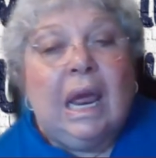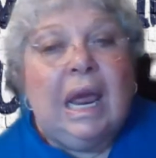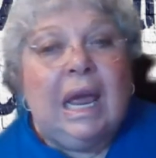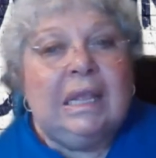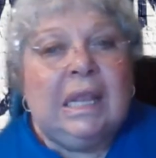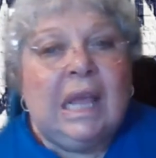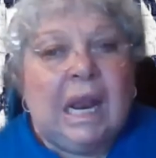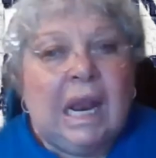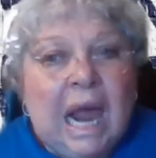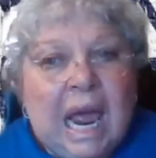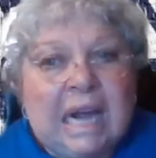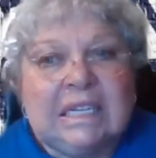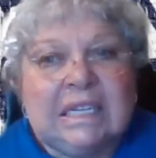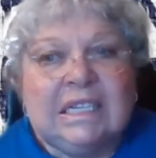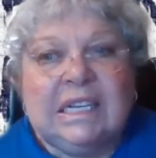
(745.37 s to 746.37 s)
And the
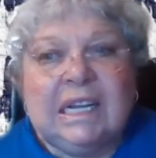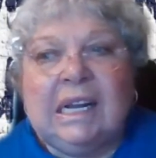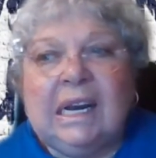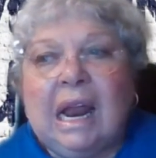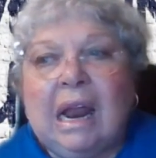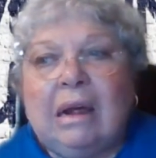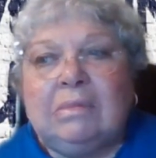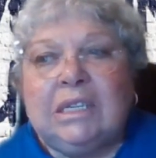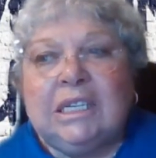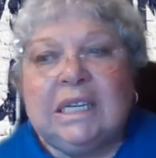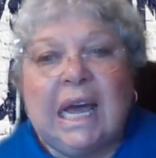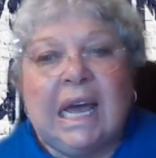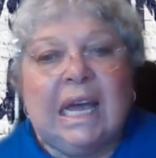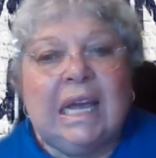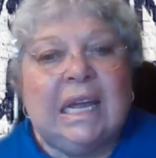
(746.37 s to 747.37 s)
last thing that I'm
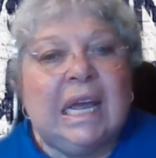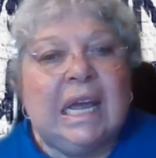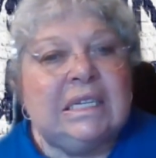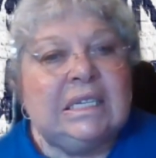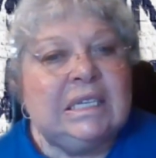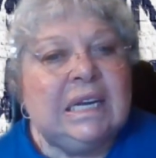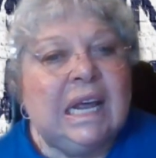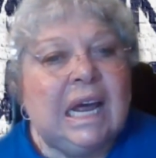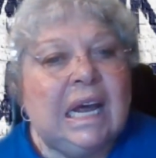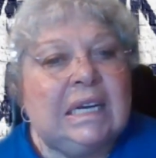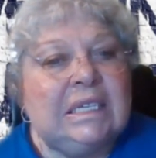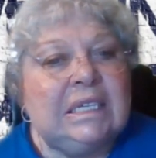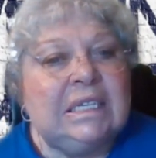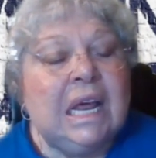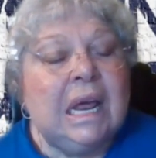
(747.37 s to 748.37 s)
saying is
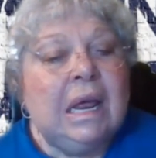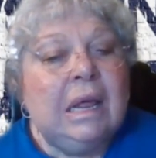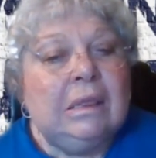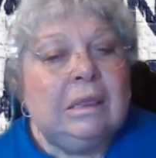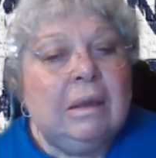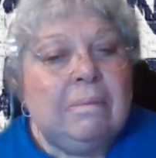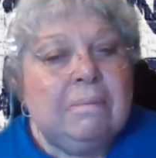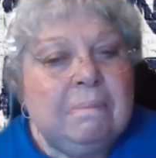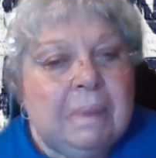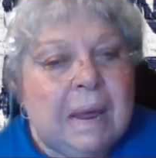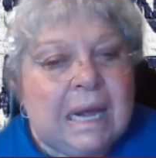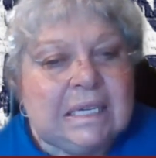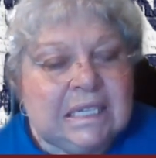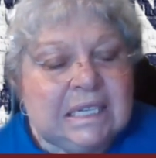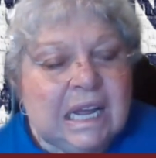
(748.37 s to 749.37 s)
this: the
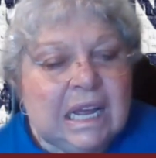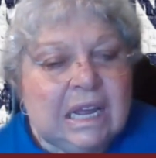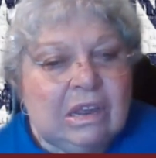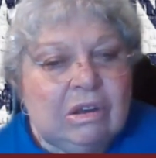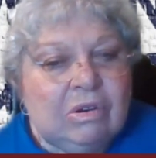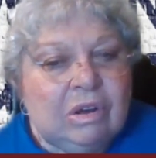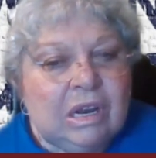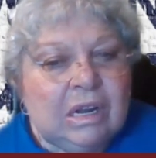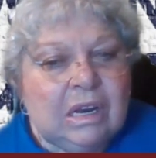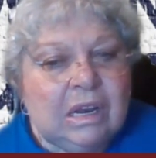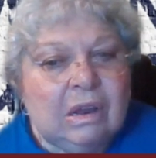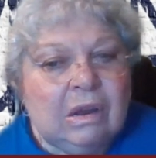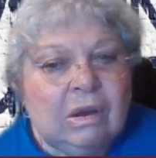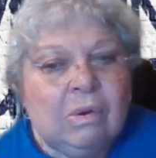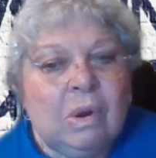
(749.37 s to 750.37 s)
best thing you can
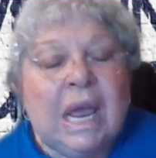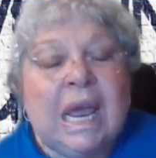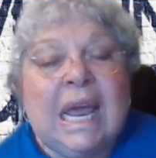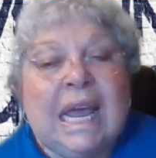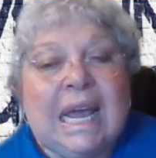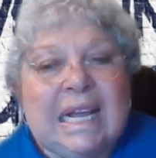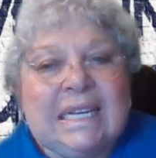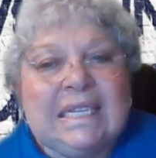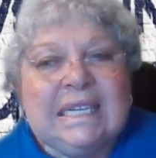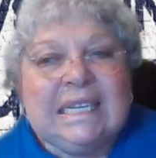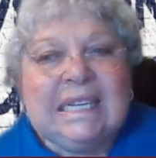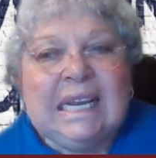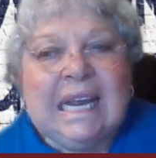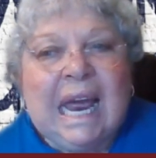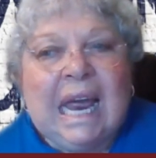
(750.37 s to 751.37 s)
do
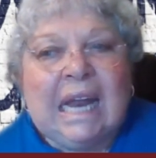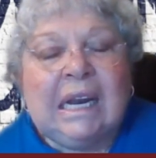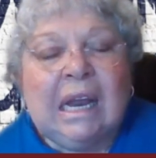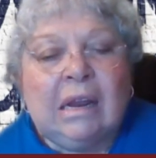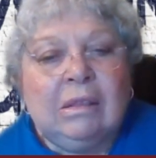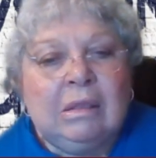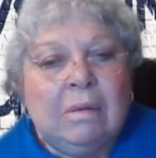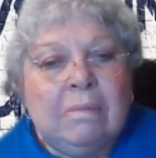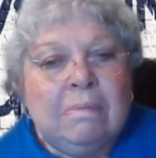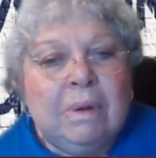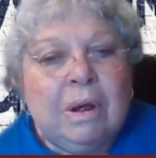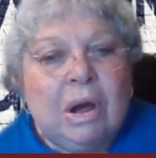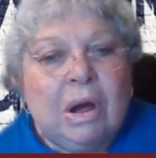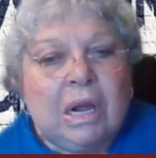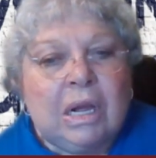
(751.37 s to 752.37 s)
is get the
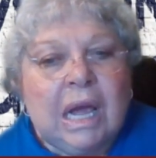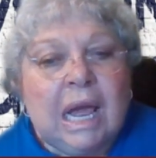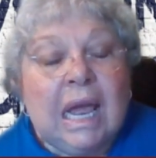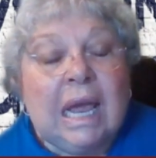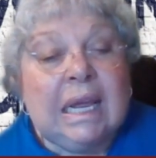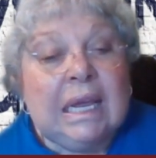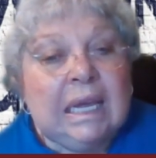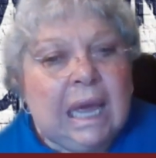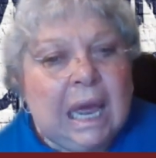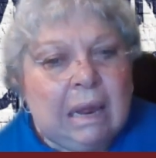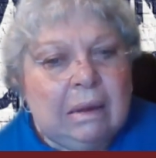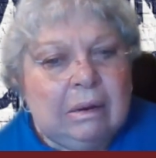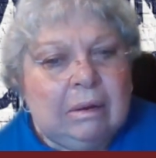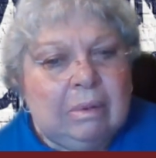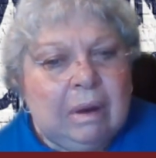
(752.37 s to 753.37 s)
book,
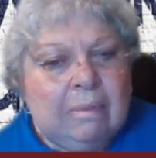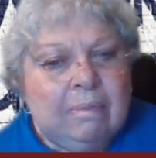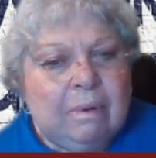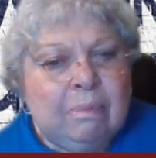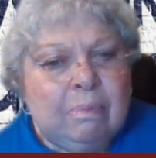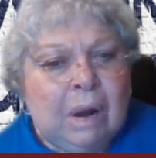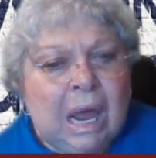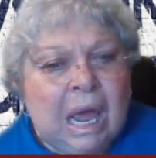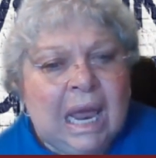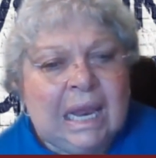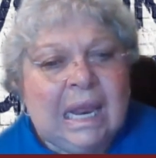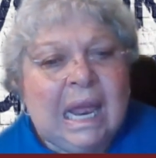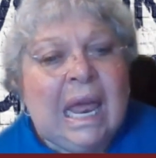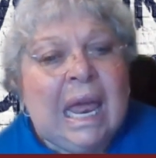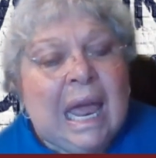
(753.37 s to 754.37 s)
Games People
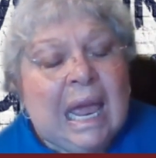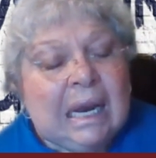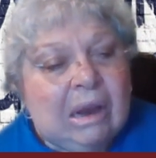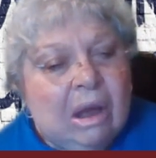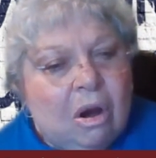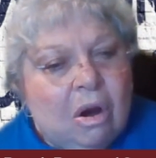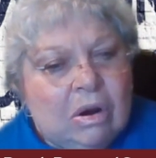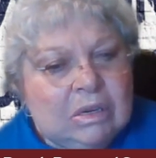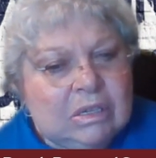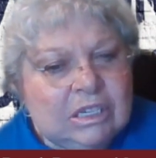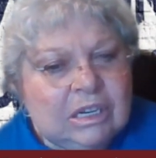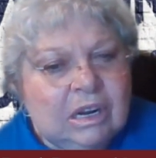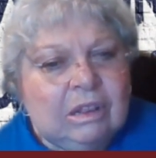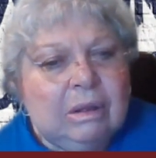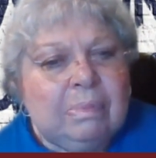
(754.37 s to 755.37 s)
Play, and
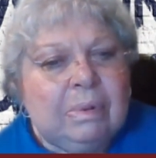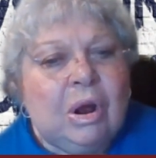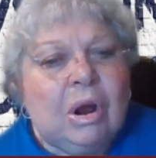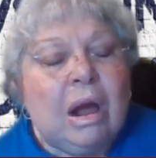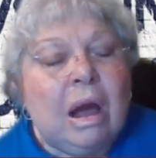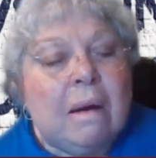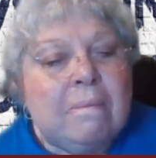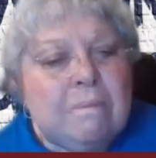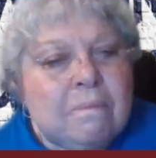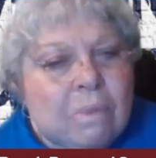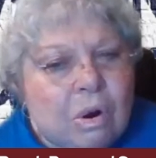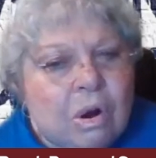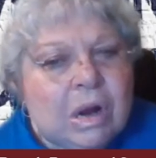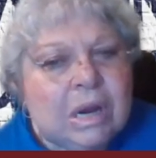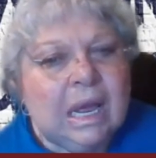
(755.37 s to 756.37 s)
also the book,
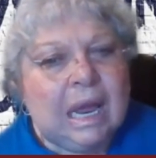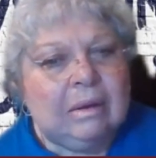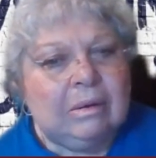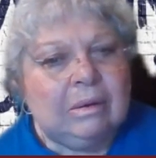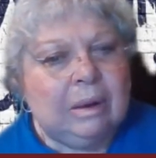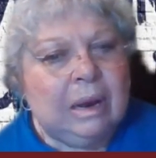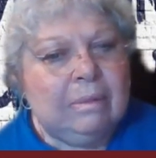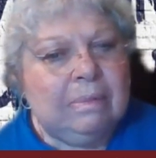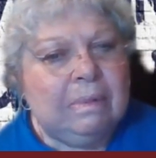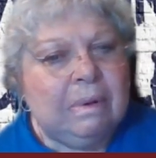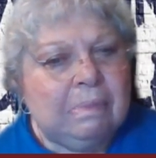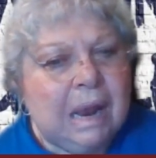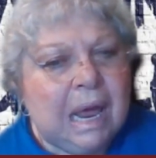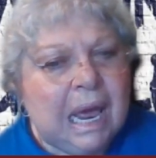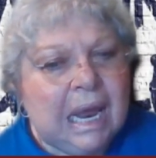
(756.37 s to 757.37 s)
More Games
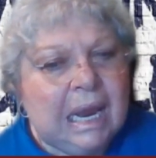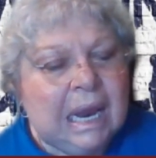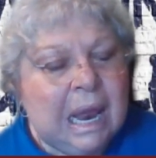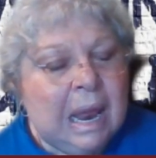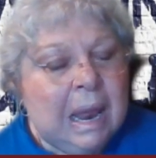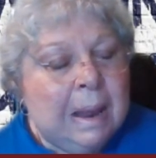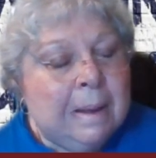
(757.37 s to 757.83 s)
People Play,